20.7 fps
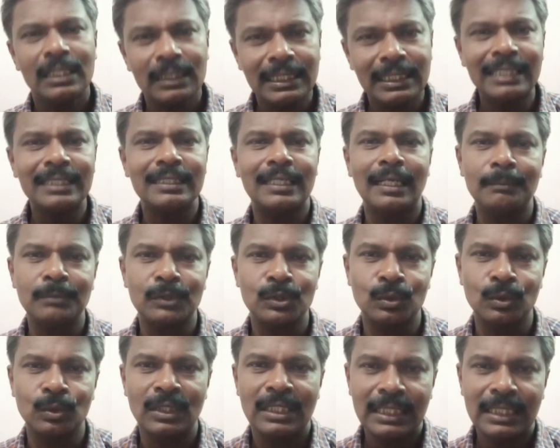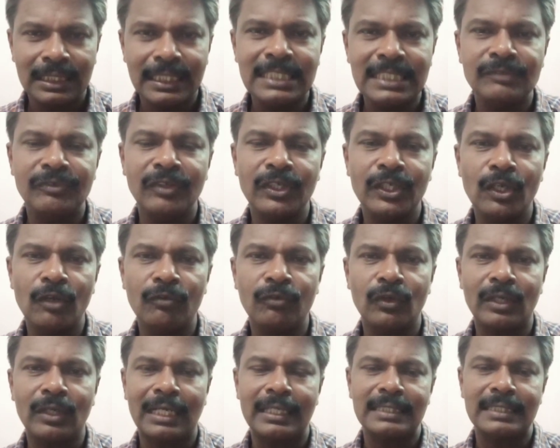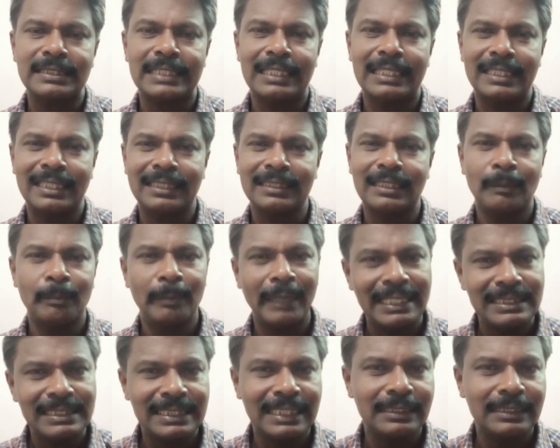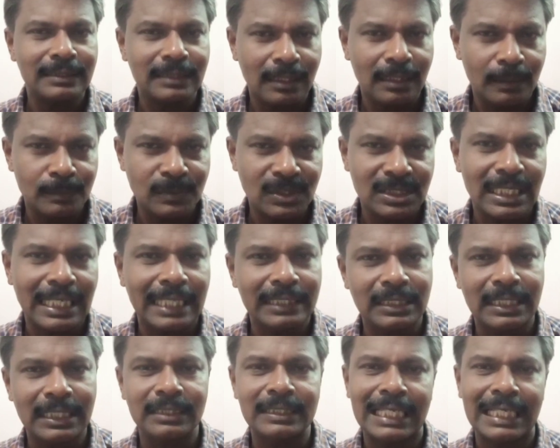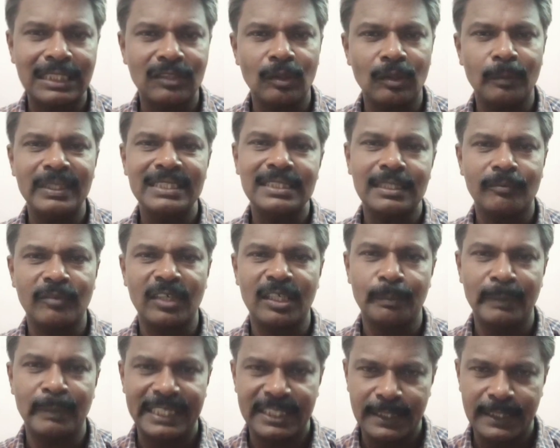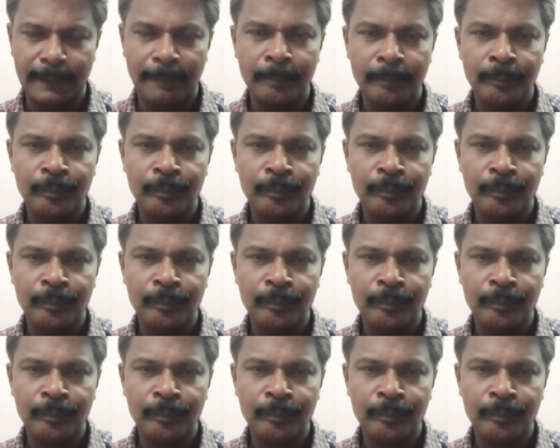then come to this video for understanding the basic terms. I think that will be somewhat better.